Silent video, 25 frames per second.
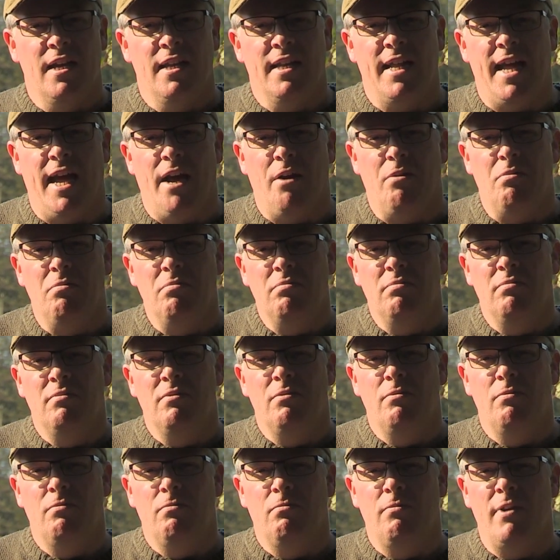Now,
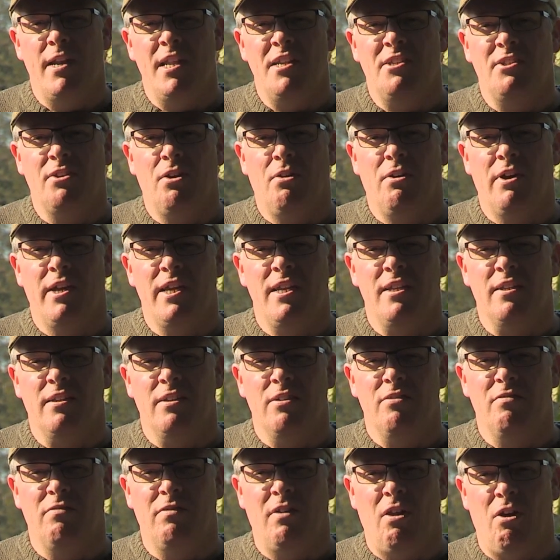ready tied
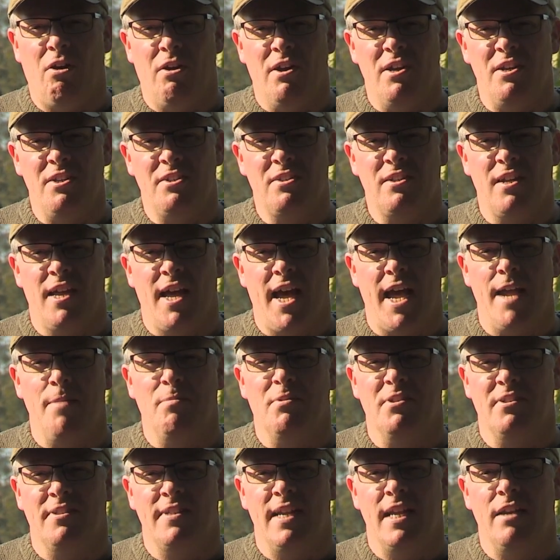flies
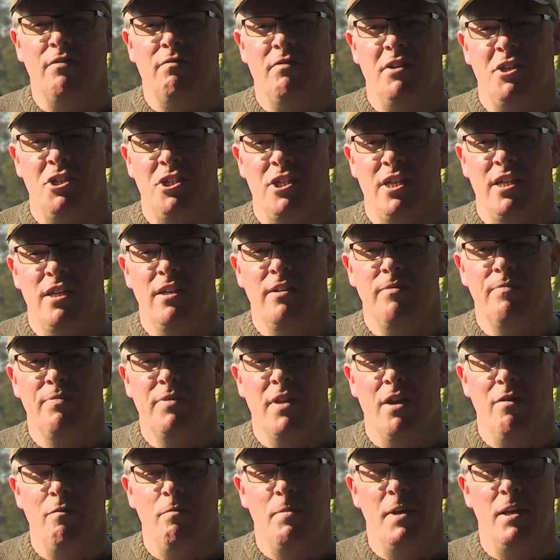aimed at Zig fishing
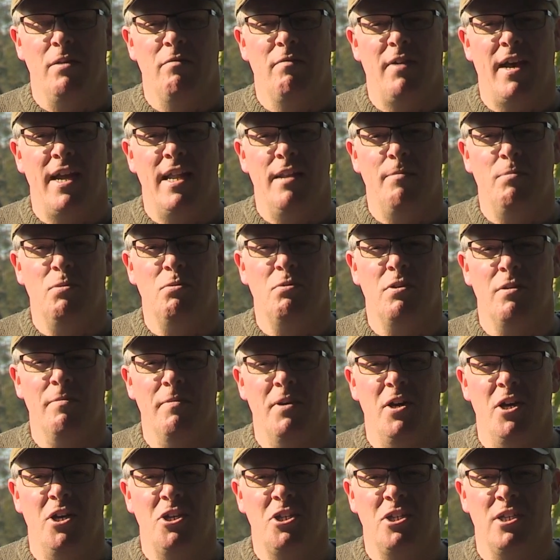have been available
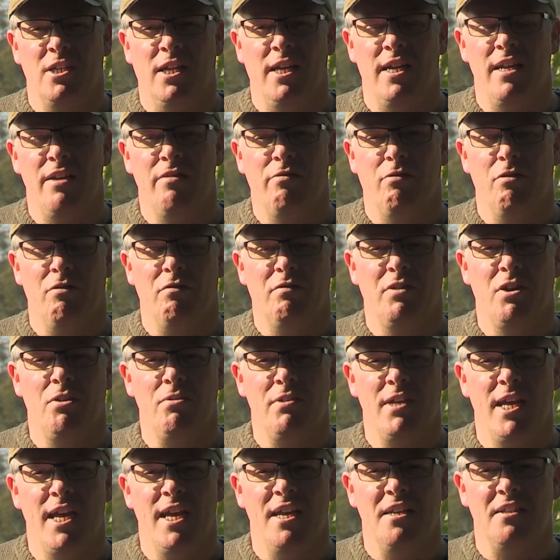commercially for a few
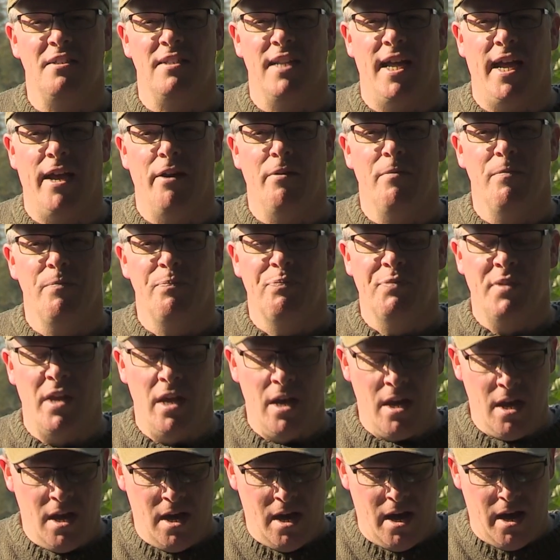years now,
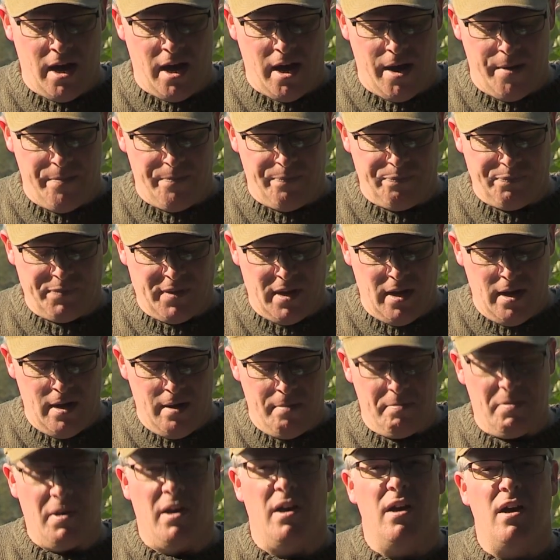
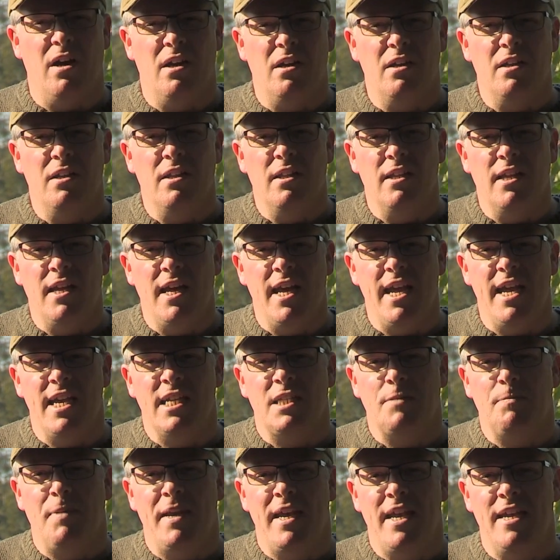but
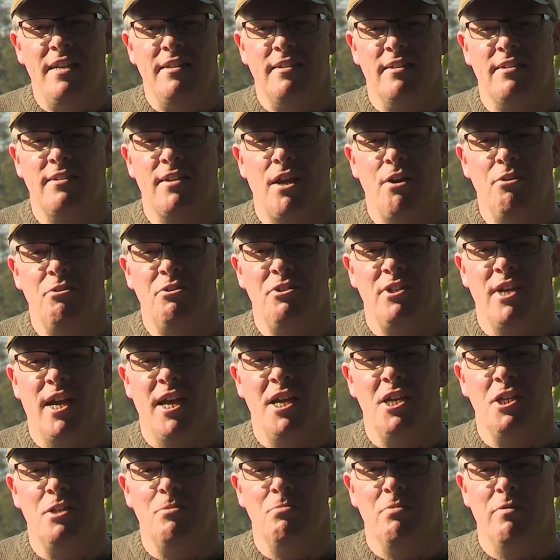ESP's
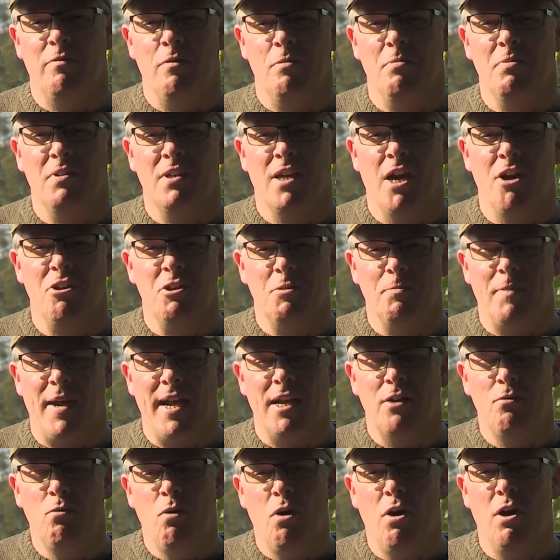association with them goes
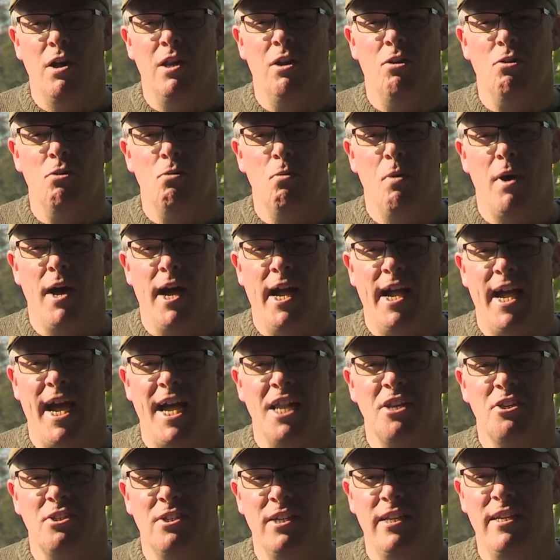back quite a long way,
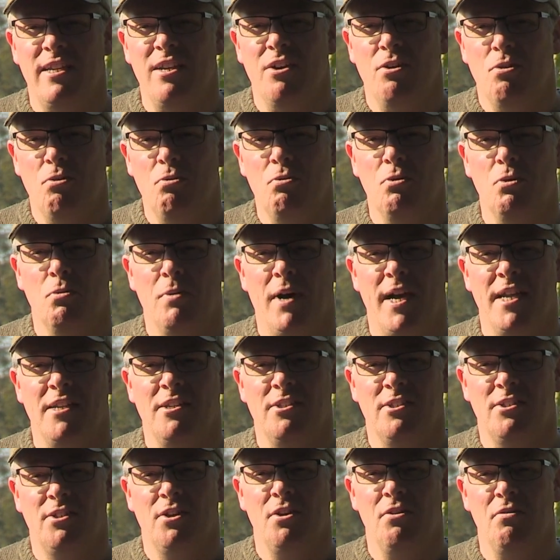actually all the way
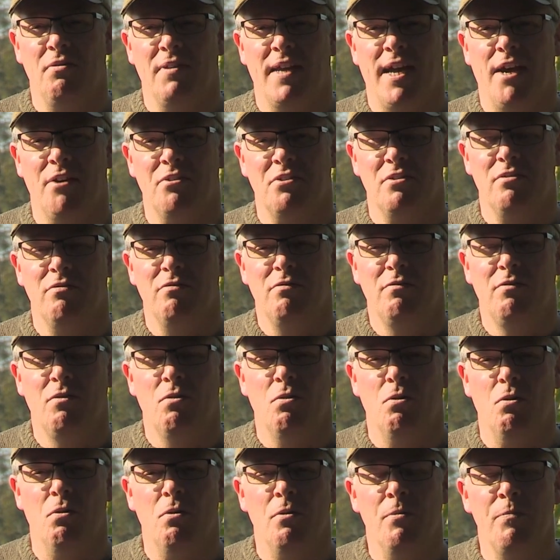to
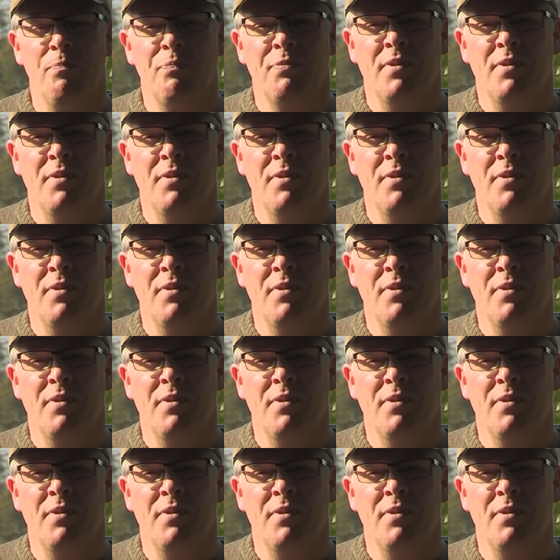2004,